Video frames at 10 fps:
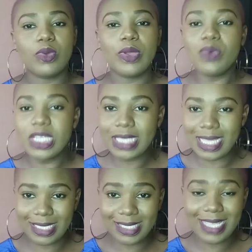wish
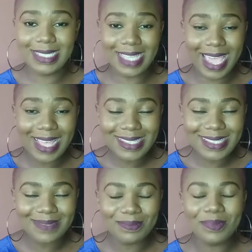that she says
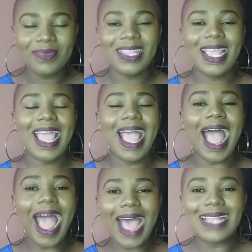yes,
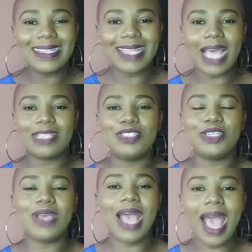and that you